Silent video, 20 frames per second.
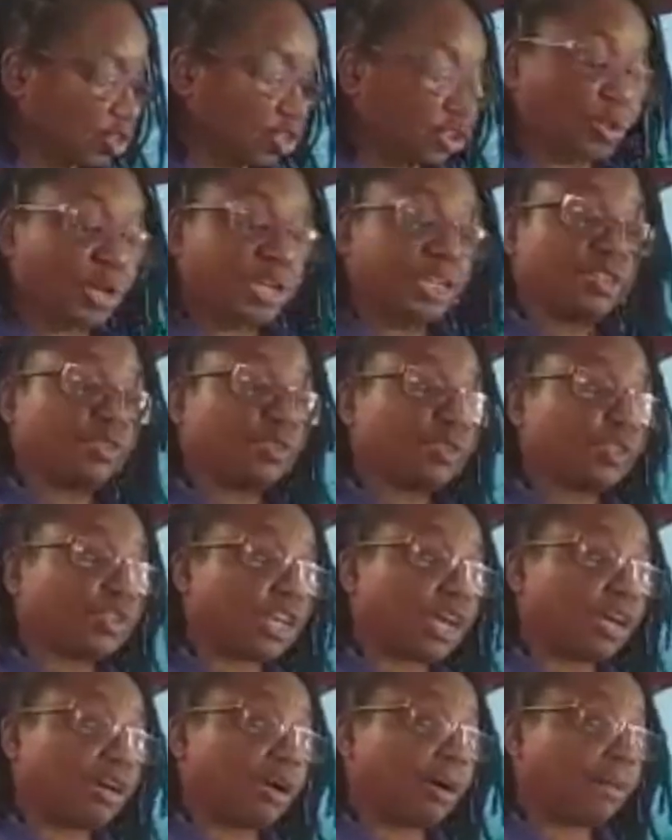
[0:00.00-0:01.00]
You can use
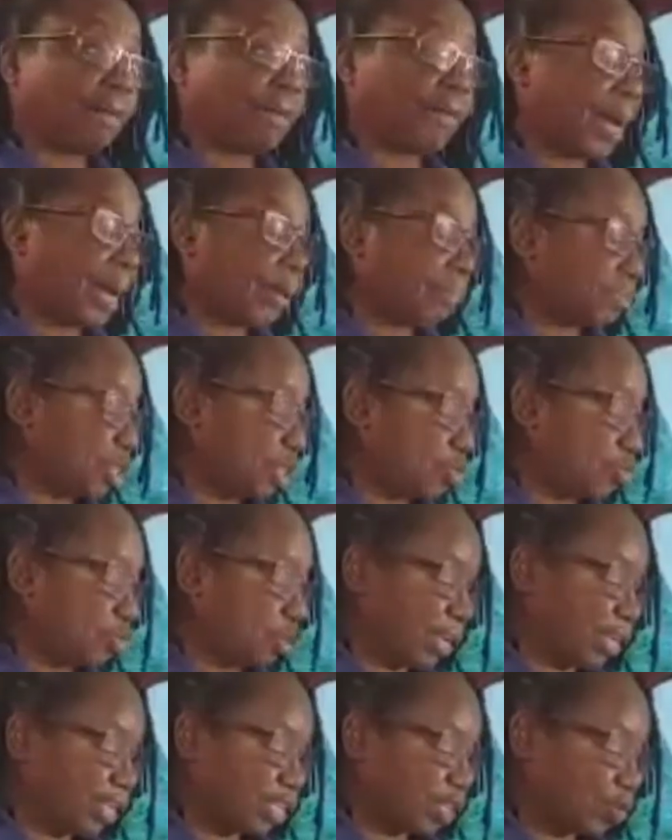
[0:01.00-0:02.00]
palm
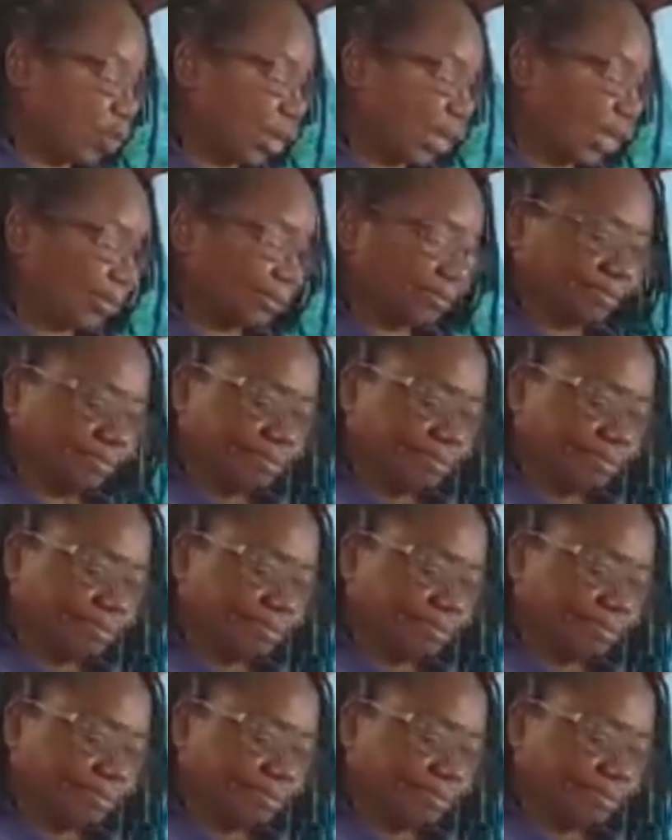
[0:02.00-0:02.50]
spray as well.